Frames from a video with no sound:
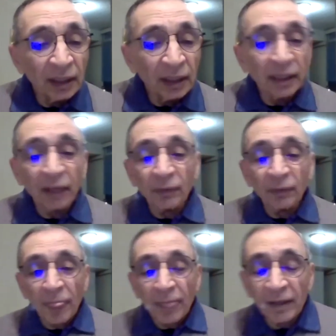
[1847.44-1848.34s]

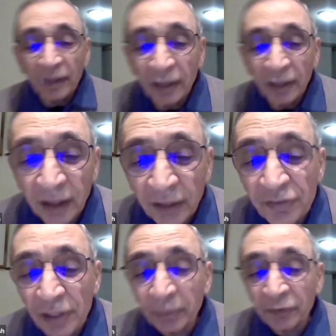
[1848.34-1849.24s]
Now, if
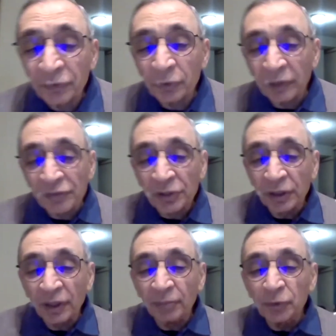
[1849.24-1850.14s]
some of you have
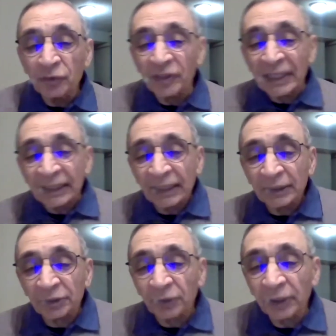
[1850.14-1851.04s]
seen a movie, I think
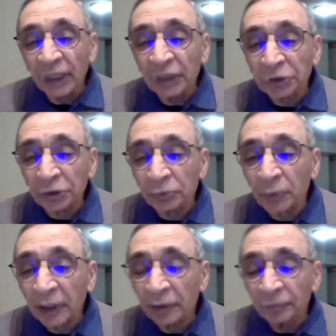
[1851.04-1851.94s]
it's called The Ancient
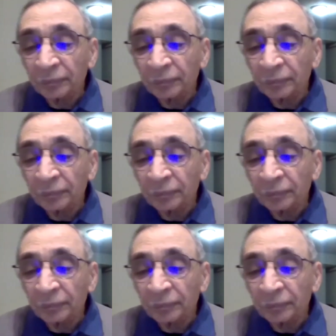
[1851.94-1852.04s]
One.